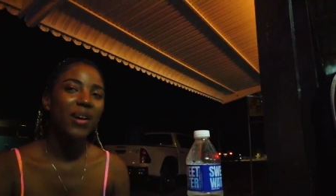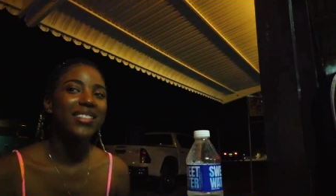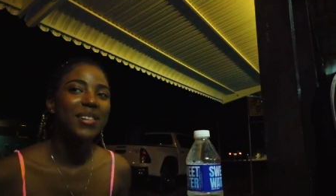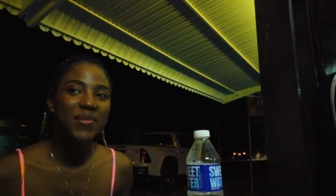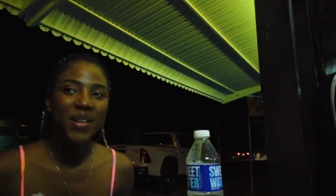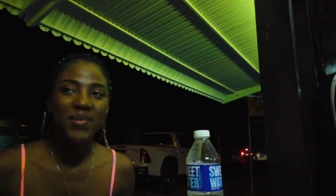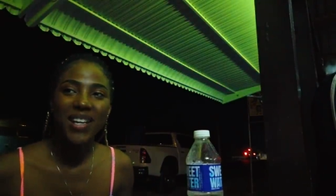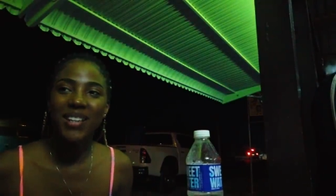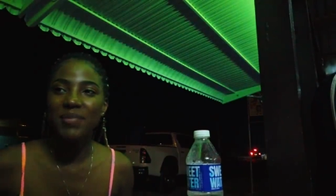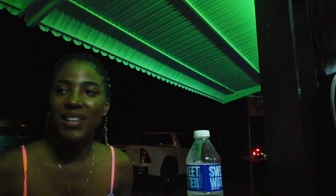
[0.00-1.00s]
Sometimes I'm
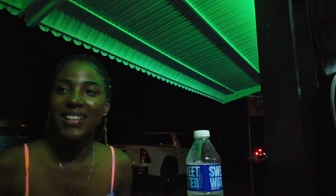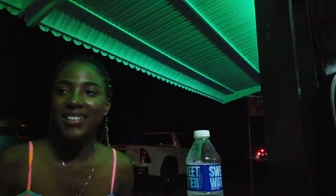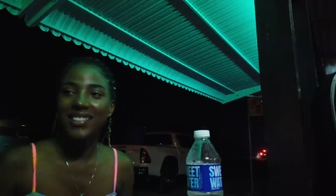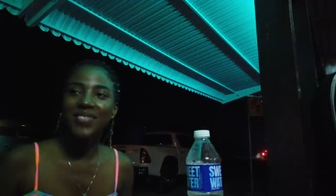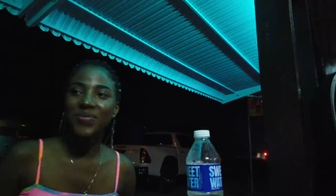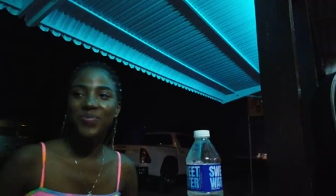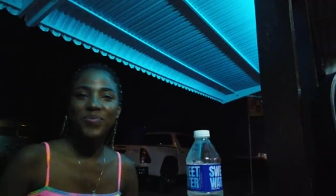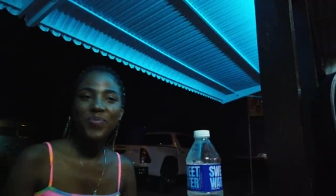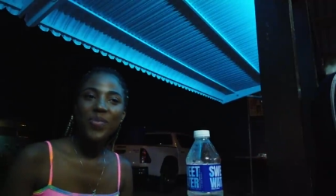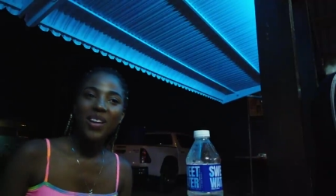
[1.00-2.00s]
trying to be a little
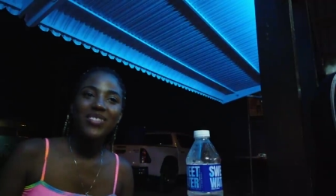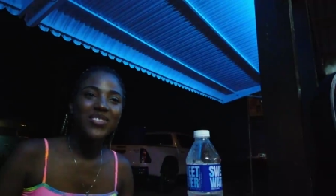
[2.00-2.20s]
different.